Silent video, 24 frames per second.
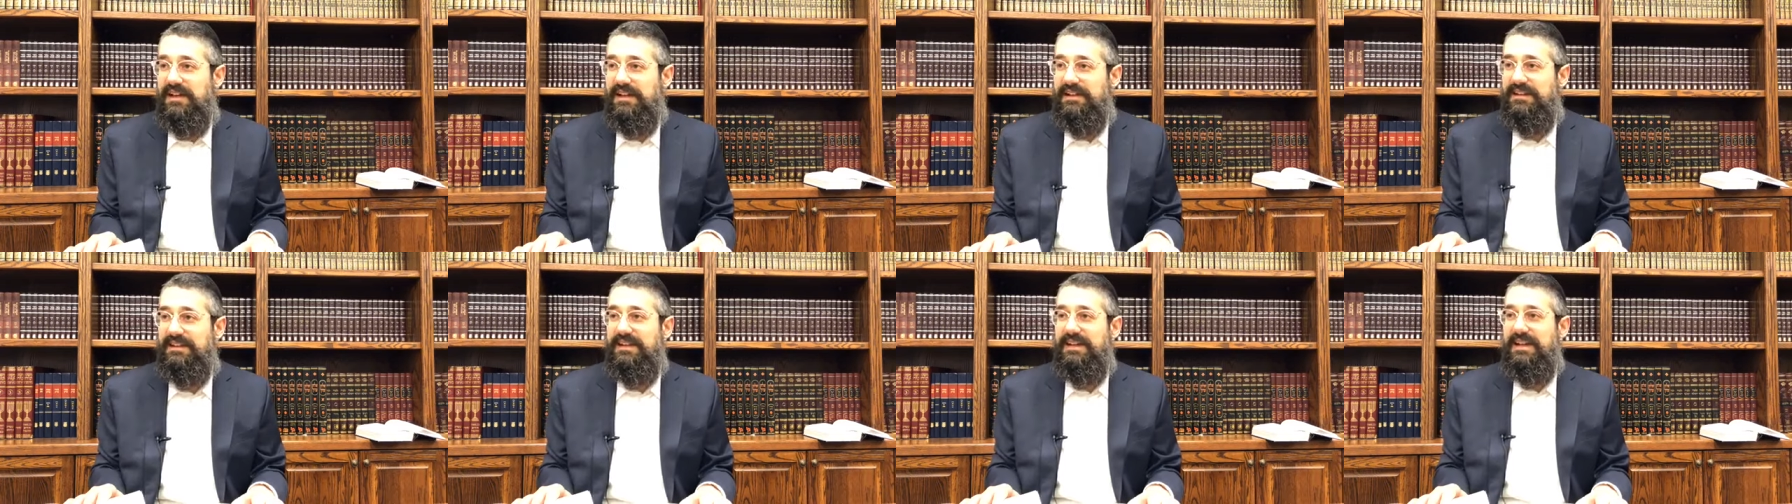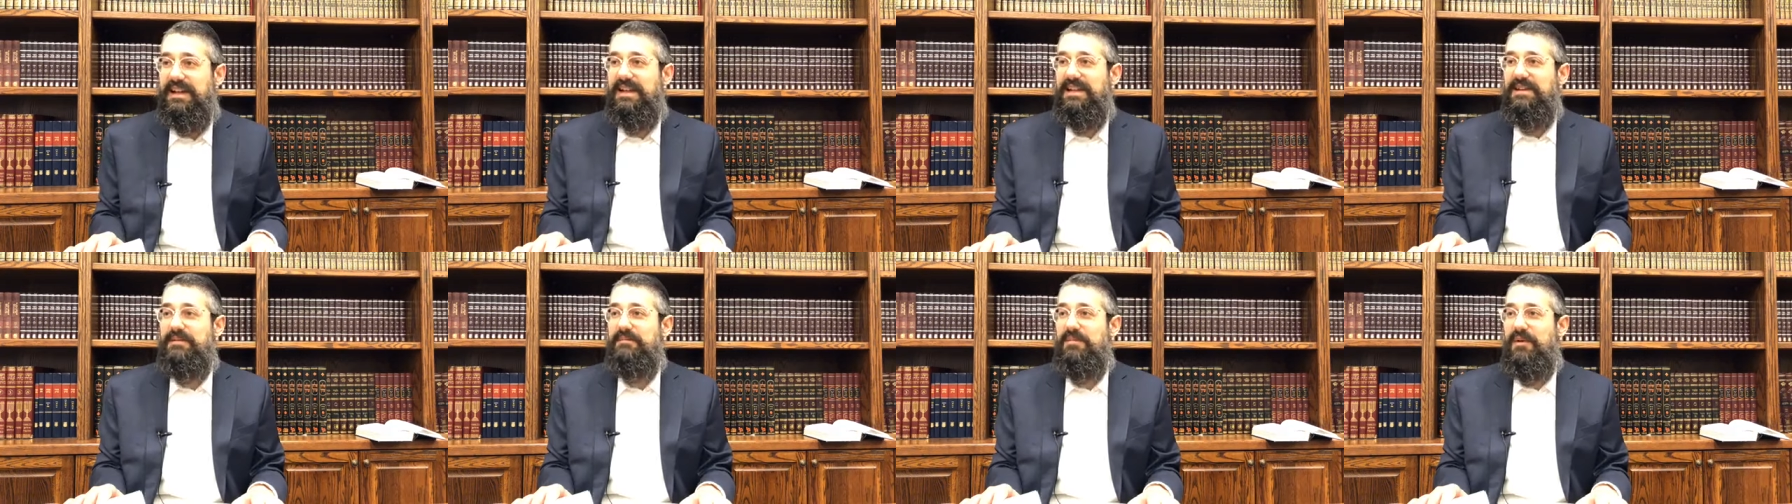And
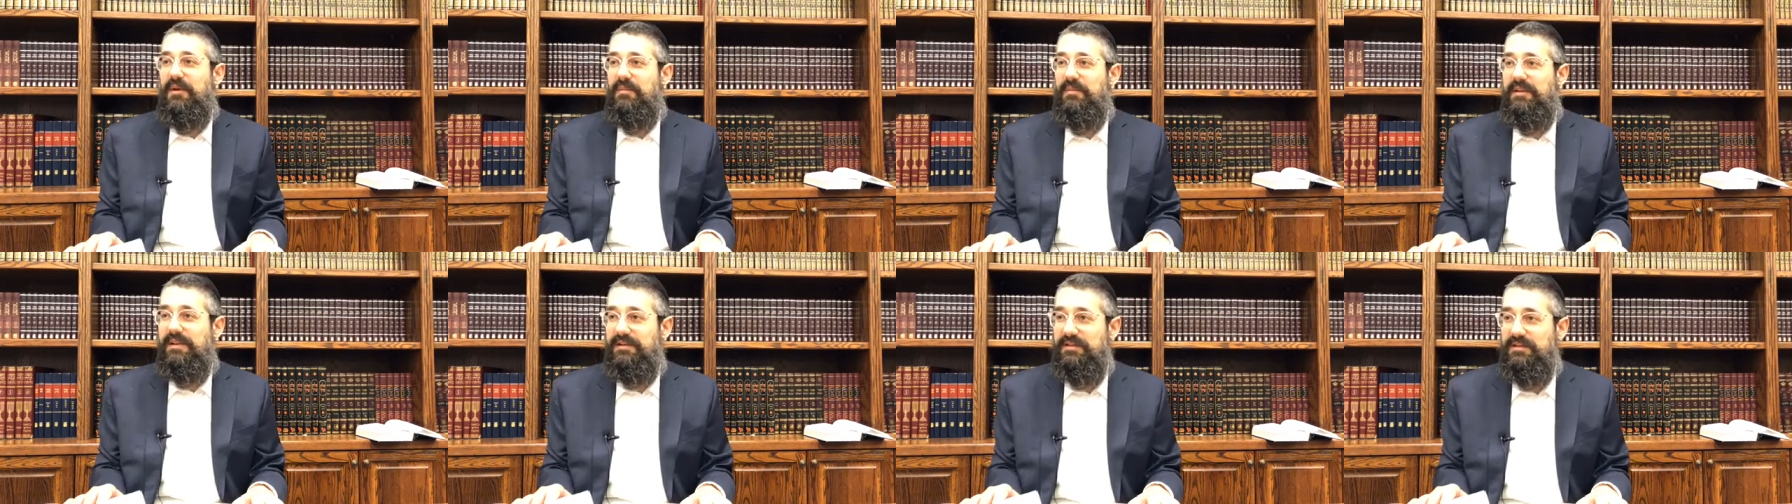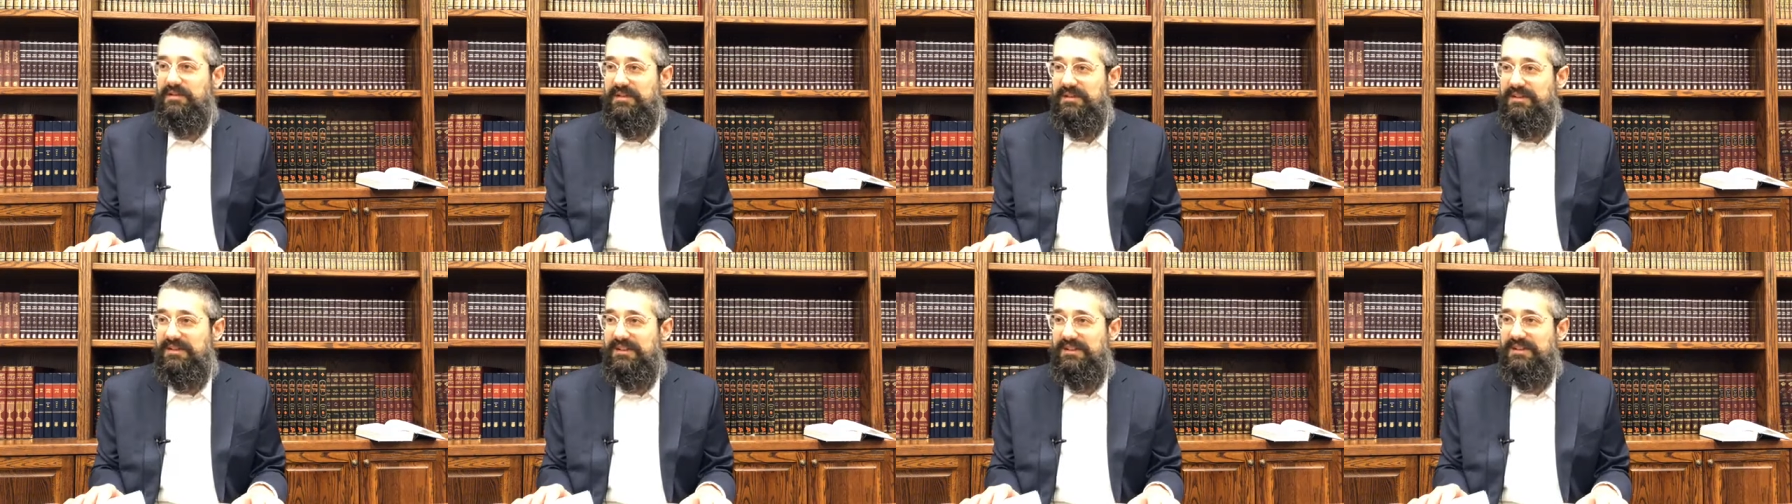at any
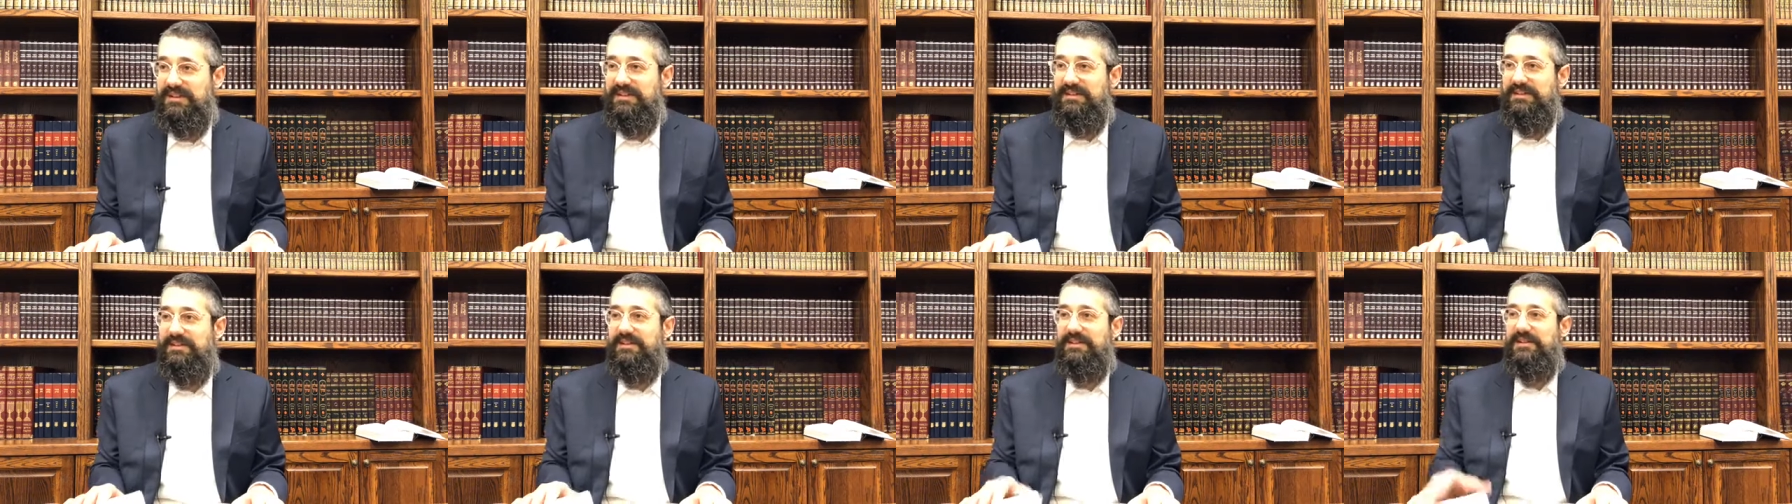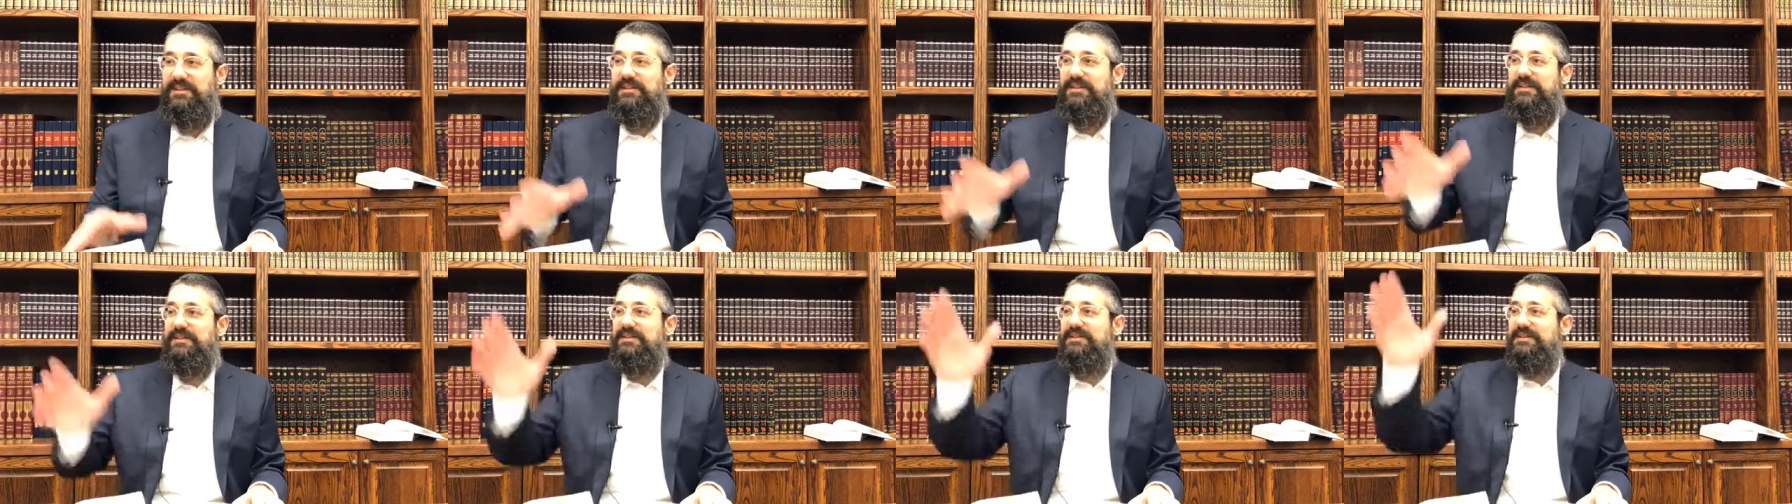moment,
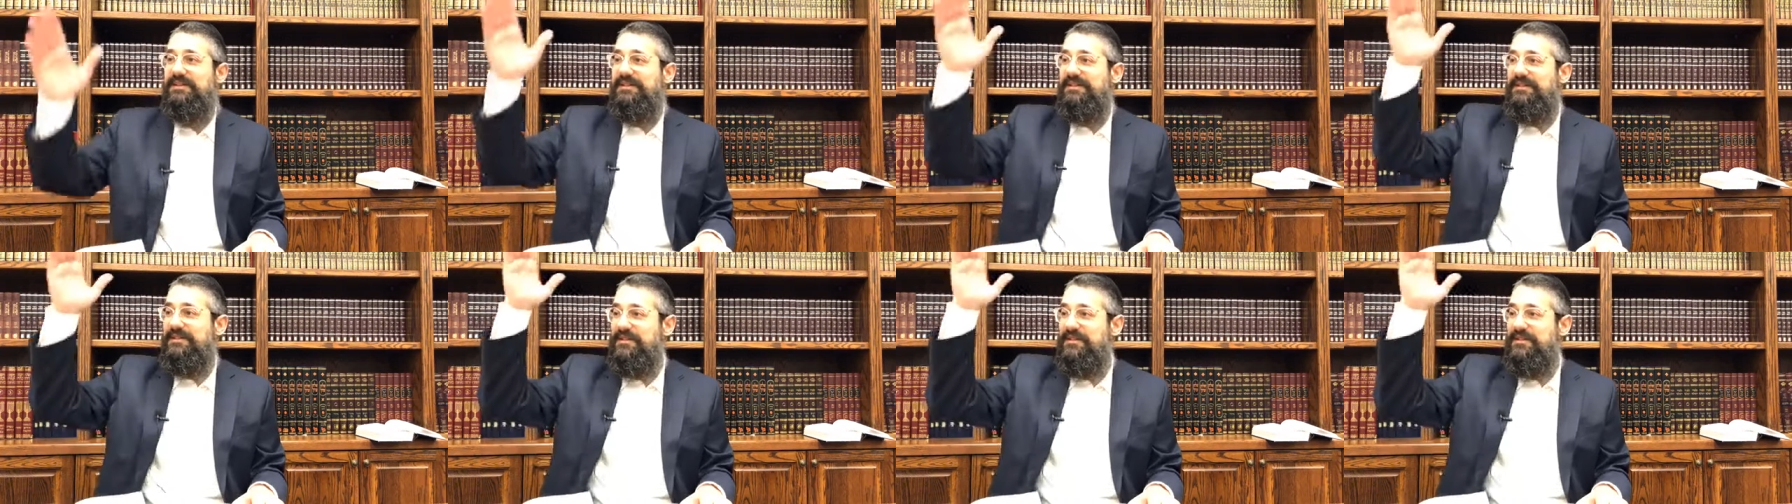the,